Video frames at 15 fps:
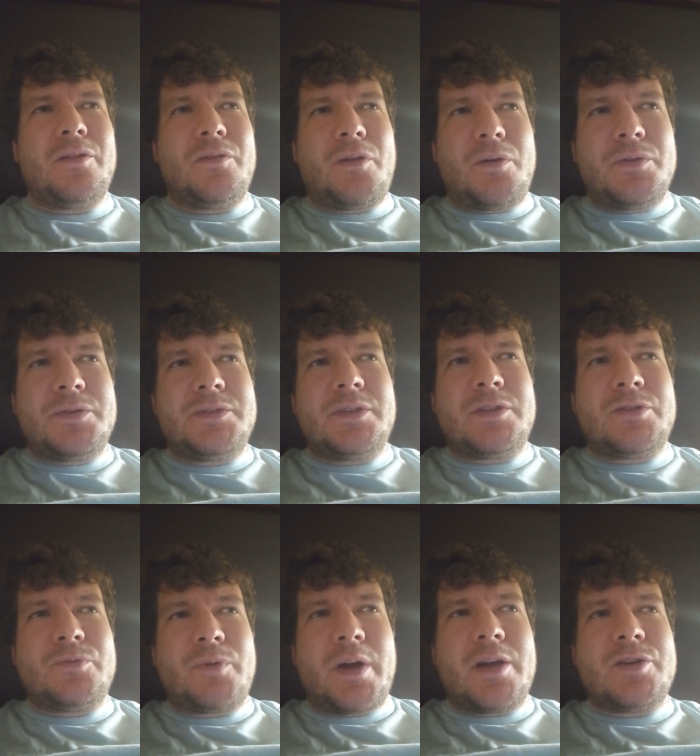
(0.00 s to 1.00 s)
those
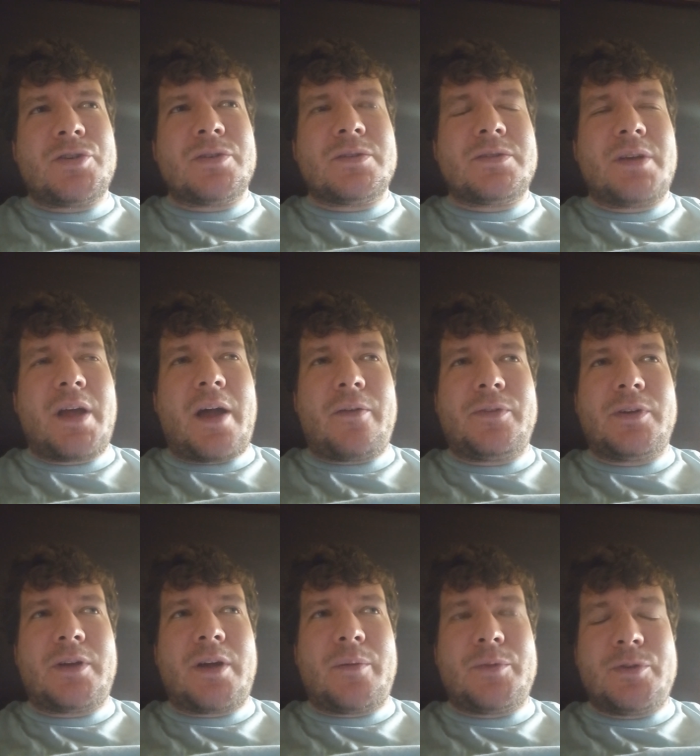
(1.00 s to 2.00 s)
situations have to
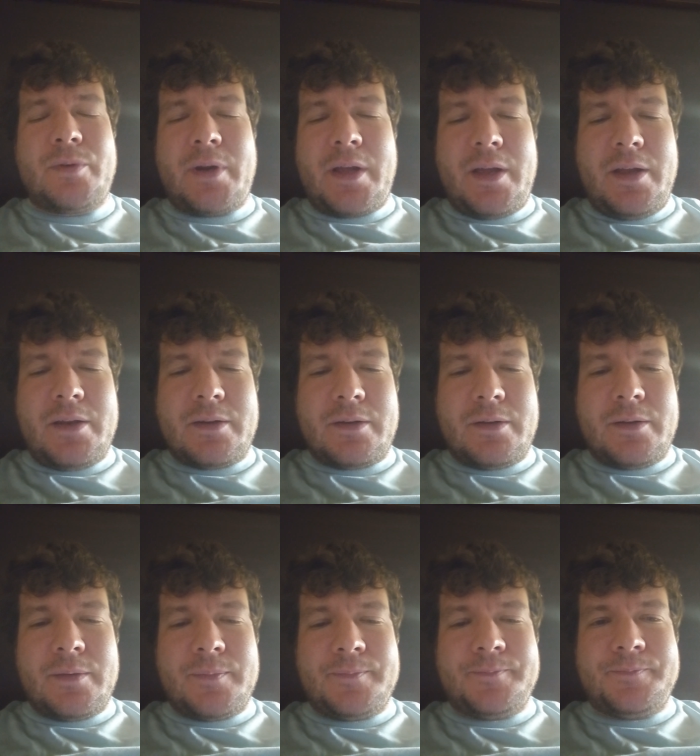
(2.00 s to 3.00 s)
come to an end.
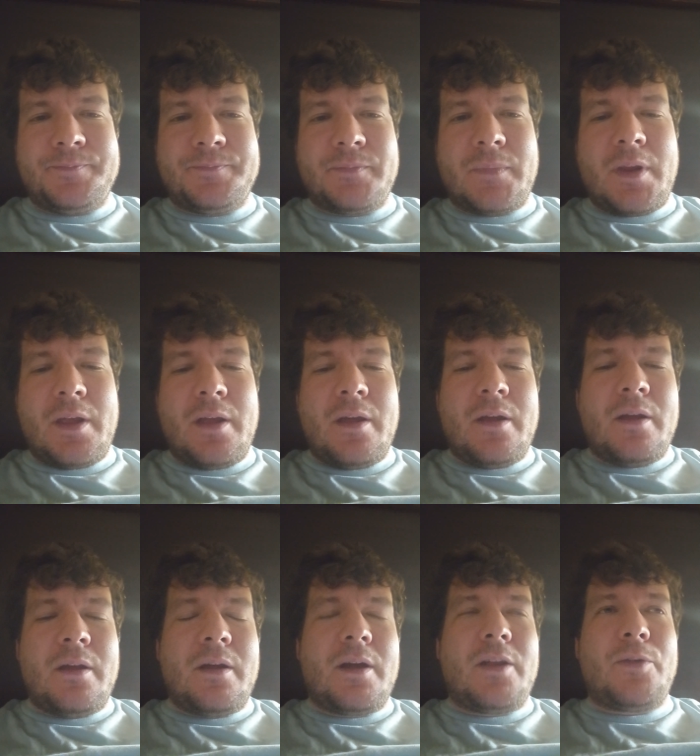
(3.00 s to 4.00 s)

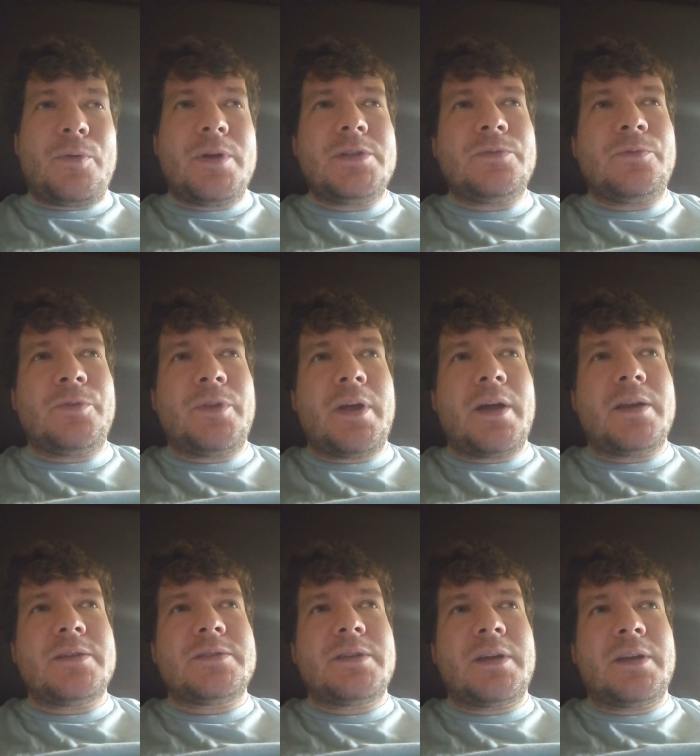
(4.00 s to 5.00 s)
And the reason for that
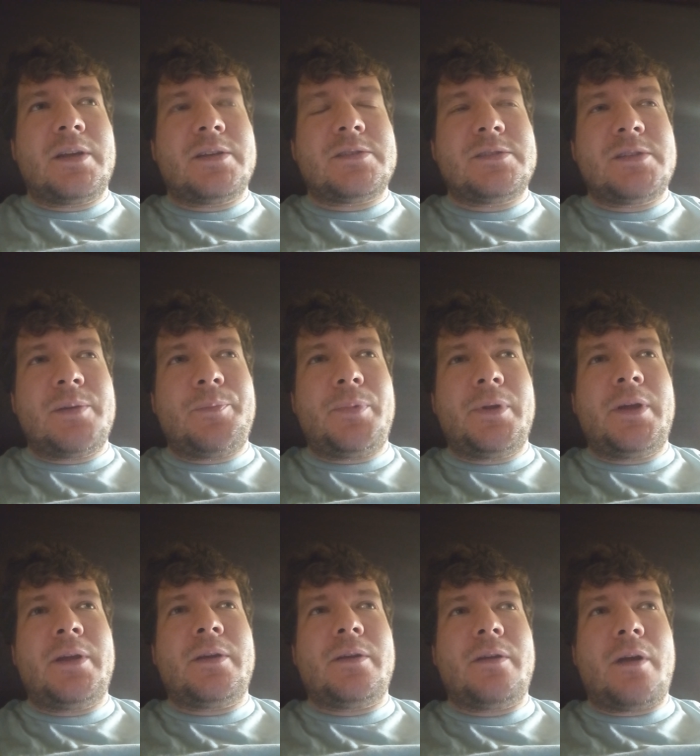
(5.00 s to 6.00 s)
is that it's
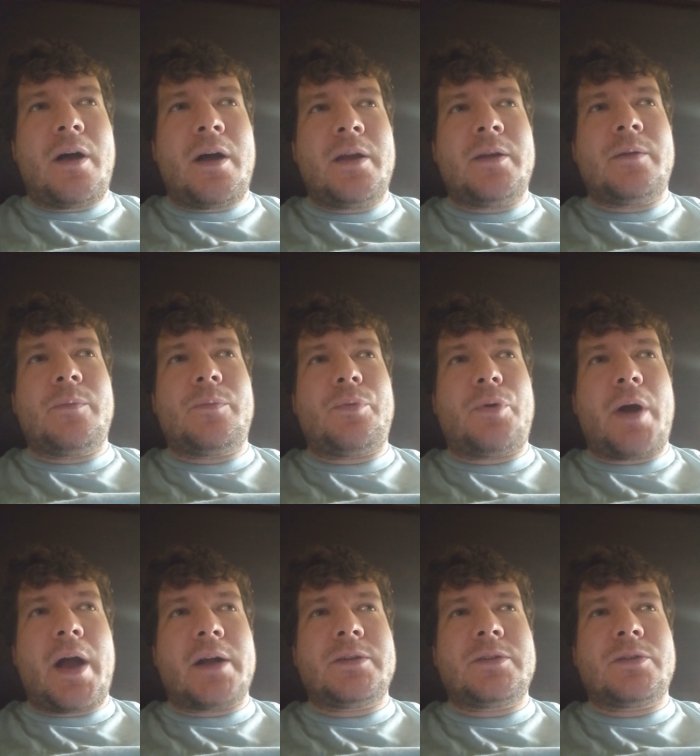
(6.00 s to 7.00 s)
simply not
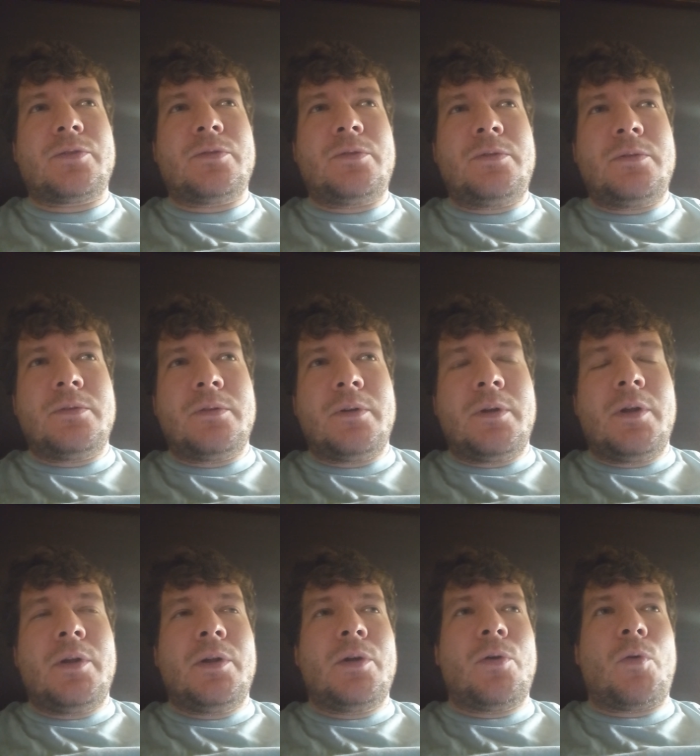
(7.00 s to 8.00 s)
practical
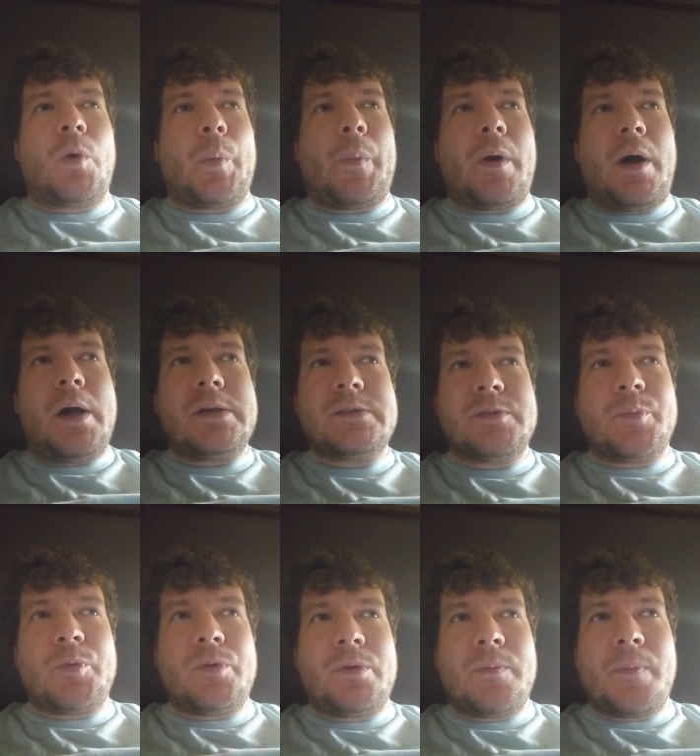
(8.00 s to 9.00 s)
or
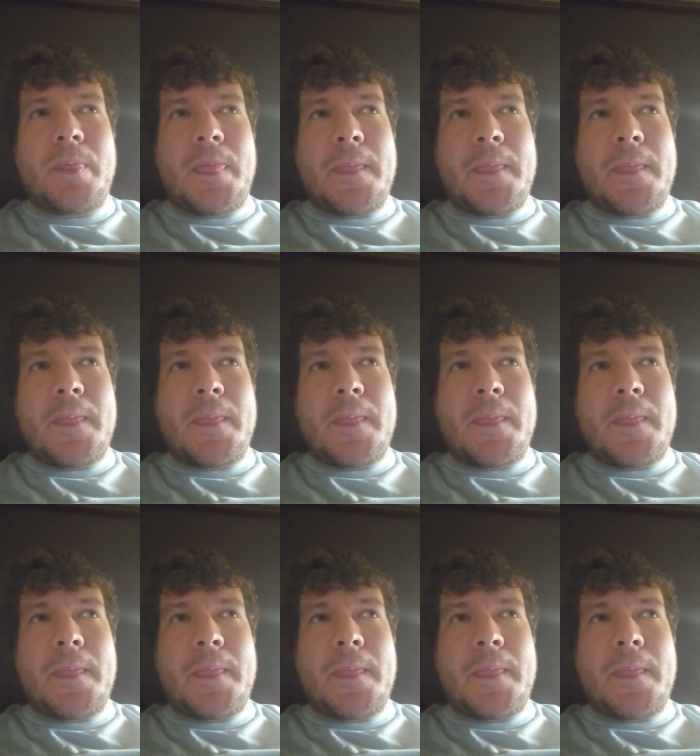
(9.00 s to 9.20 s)
possible